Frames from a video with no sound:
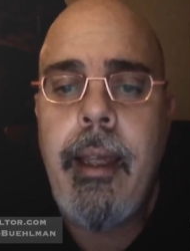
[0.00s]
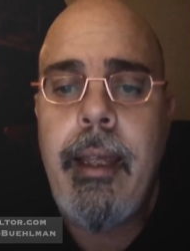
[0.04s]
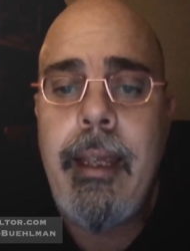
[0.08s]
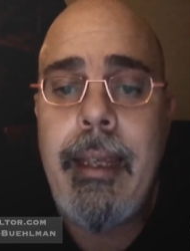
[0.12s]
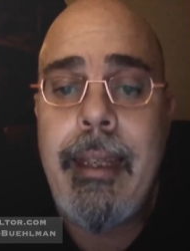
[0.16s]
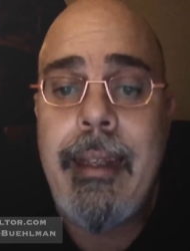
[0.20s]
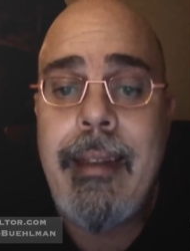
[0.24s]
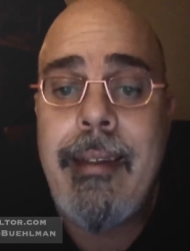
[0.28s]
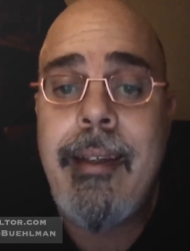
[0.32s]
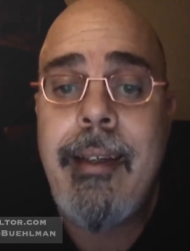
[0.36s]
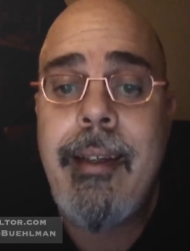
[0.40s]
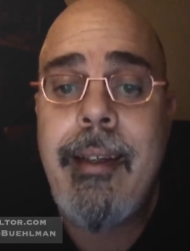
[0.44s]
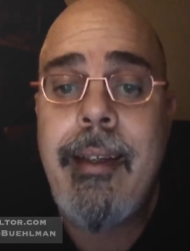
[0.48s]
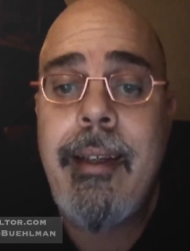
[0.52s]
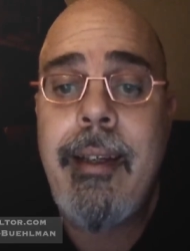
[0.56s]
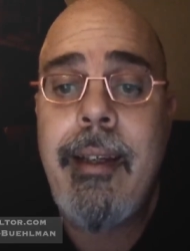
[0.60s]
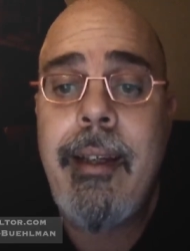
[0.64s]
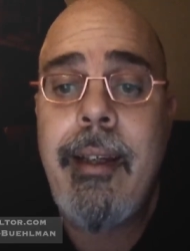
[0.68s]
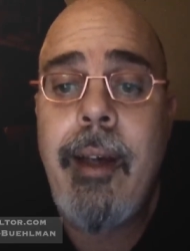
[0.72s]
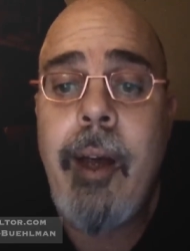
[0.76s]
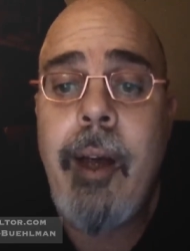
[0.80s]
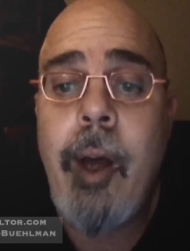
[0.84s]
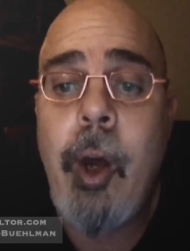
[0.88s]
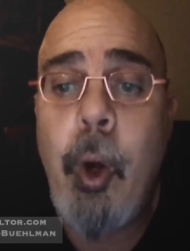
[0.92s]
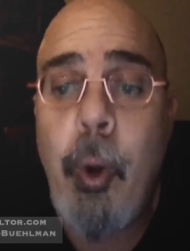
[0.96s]
It
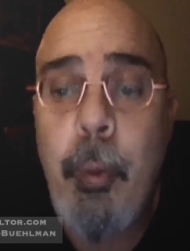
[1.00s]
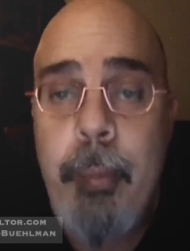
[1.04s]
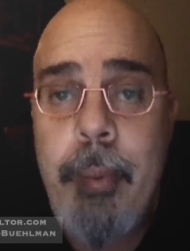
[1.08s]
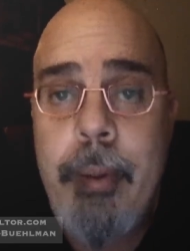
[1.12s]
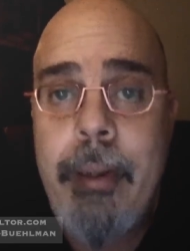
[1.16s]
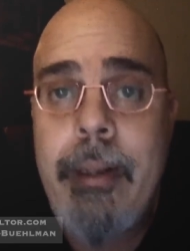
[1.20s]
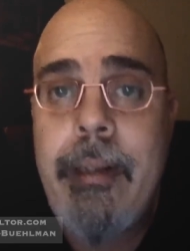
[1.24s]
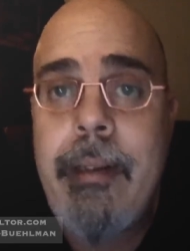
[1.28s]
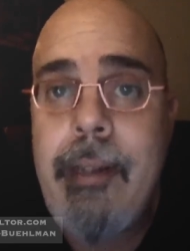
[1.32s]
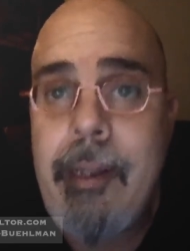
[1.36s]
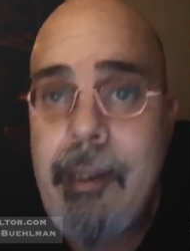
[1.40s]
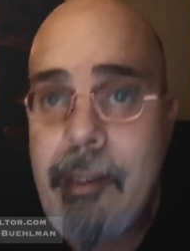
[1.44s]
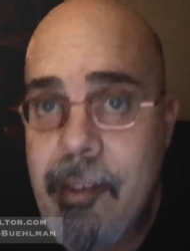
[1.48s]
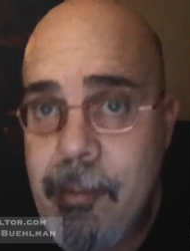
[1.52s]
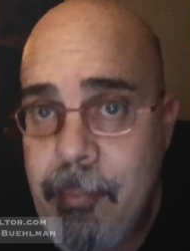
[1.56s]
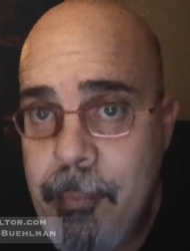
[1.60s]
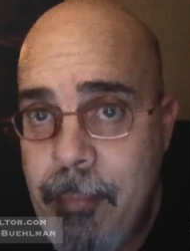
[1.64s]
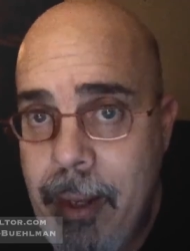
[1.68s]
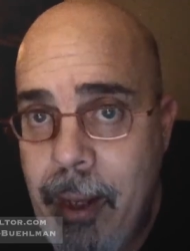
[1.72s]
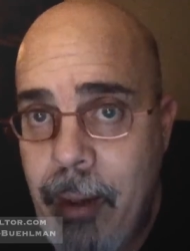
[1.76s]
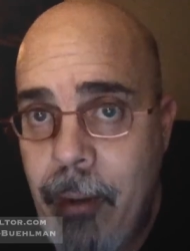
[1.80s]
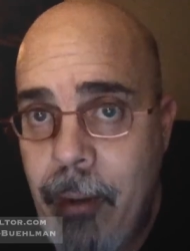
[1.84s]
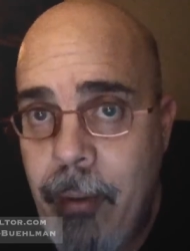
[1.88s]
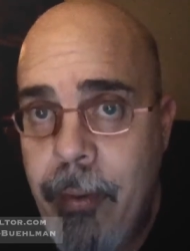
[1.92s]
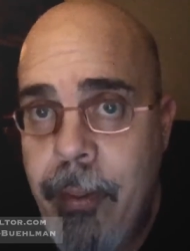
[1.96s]
opened its
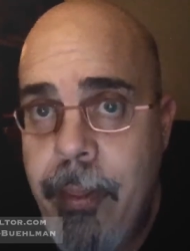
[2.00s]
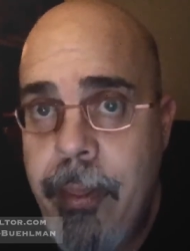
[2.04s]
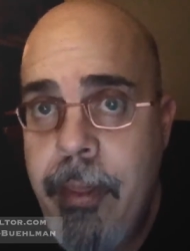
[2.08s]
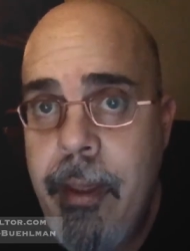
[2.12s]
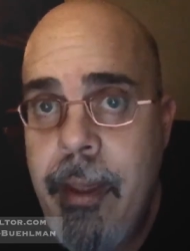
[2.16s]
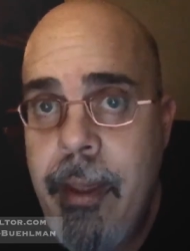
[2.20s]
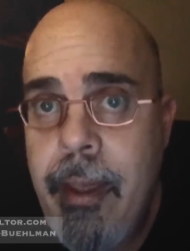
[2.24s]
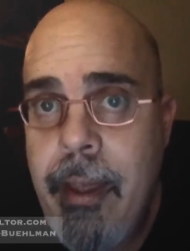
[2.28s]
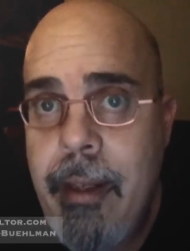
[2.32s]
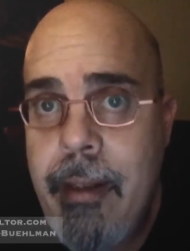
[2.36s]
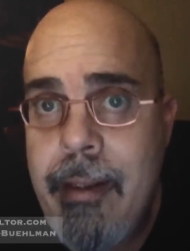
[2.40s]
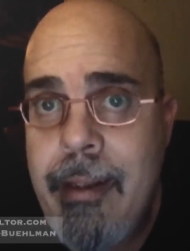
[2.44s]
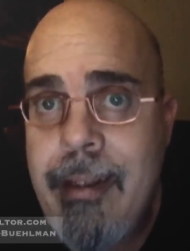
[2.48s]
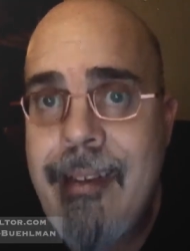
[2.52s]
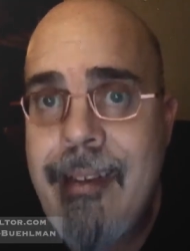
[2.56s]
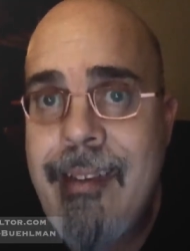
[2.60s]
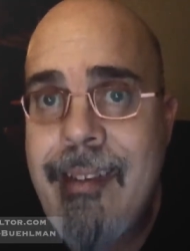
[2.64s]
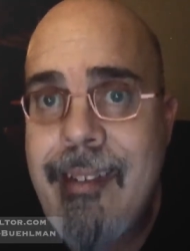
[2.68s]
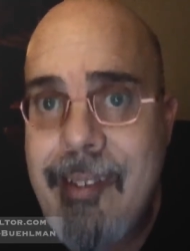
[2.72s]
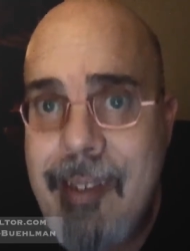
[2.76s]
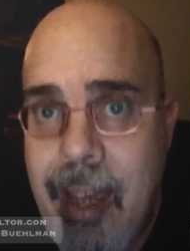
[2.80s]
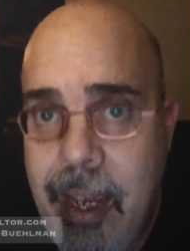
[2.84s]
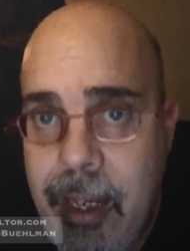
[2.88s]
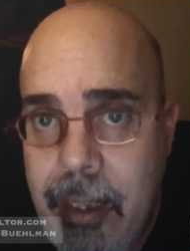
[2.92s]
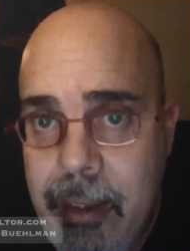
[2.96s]
mouth and
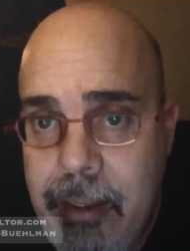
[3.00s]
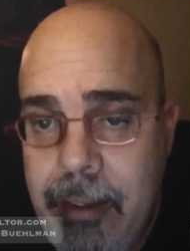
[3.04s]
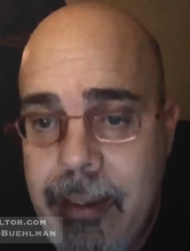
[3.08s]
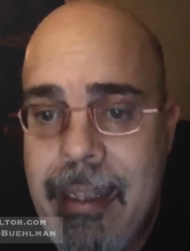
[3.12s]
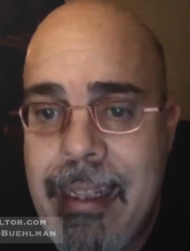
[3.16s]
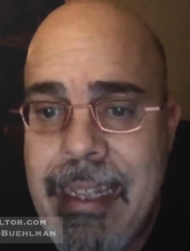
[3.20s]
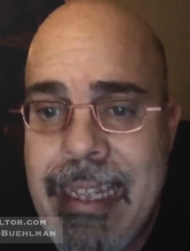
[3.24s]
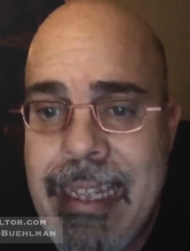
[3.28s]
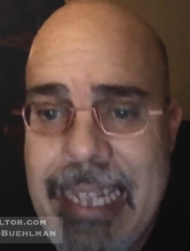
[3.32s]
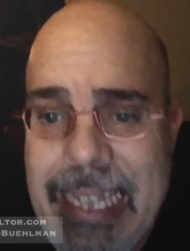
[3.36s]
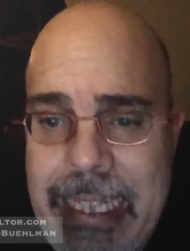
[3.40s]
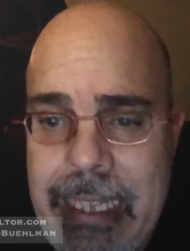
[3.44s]
exactly